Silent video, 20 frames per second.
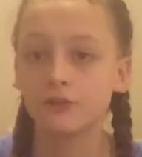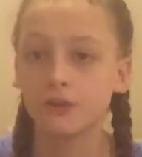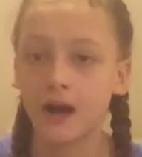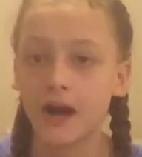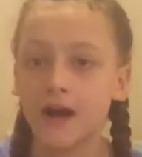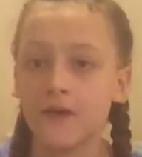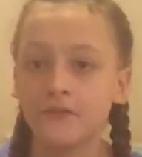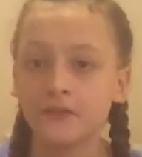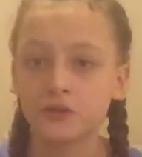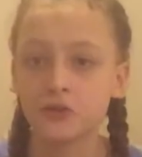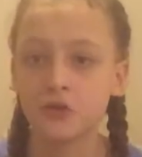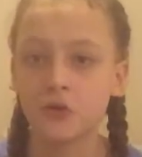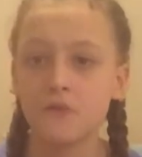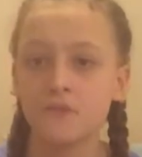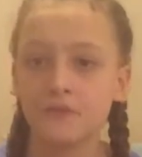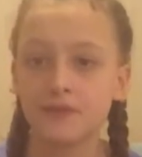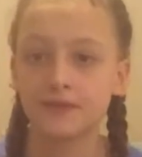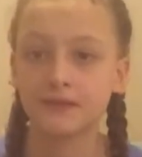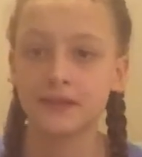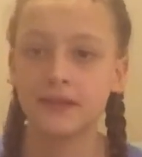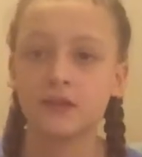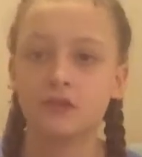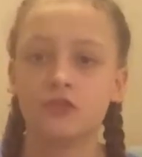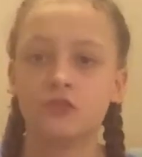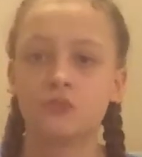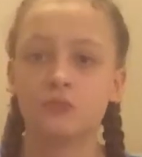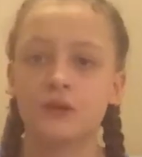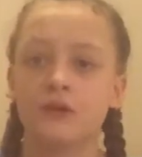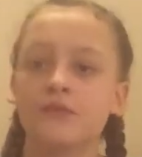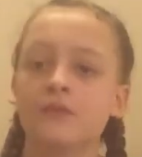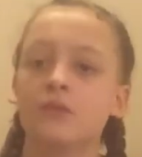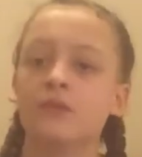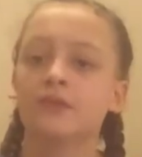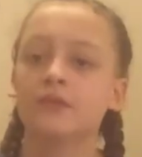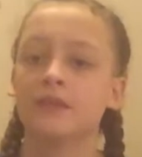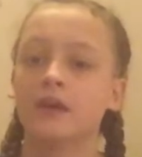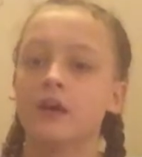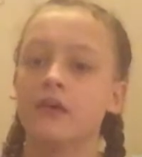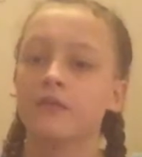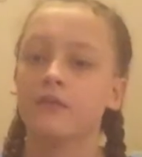having a conversation with
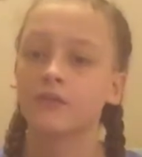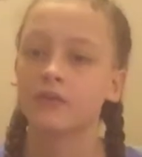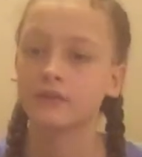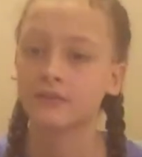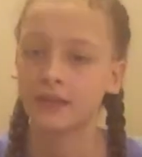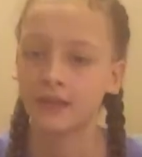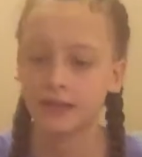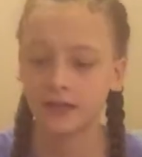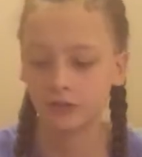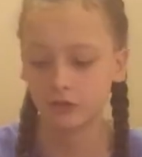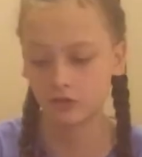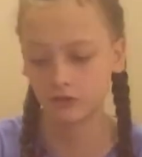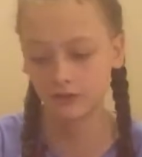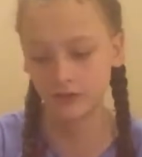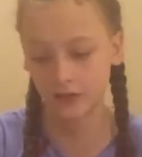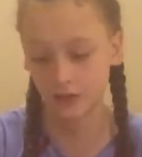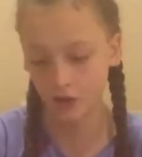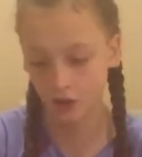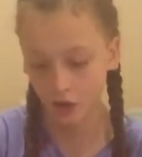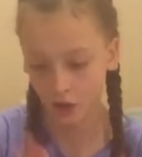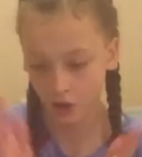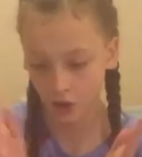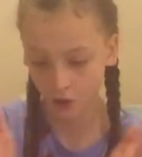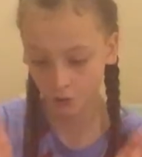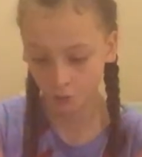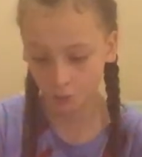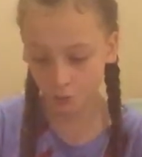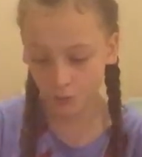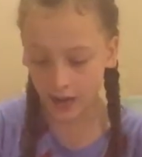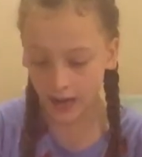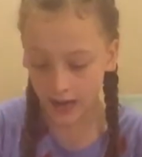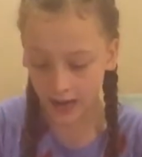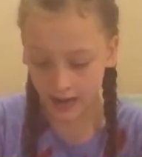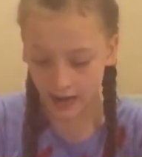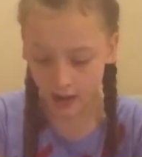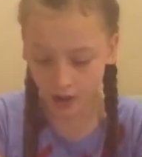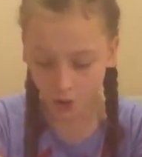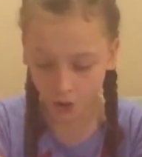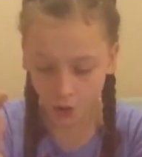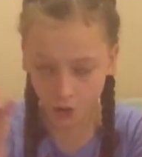yourself because they're literally saying,
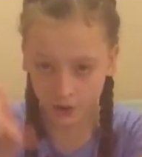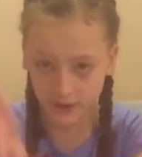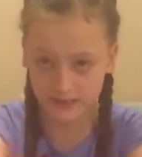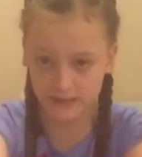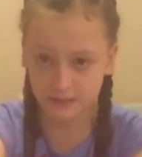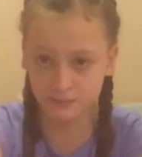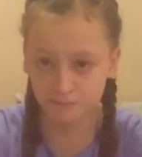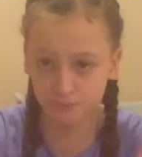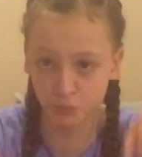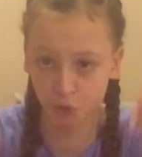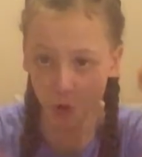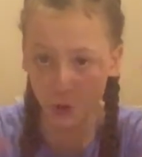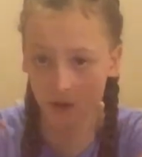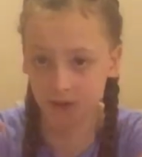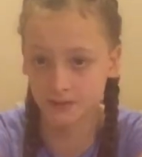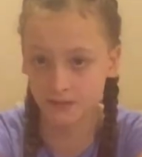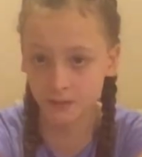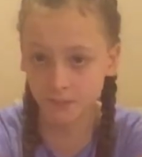wow, this book is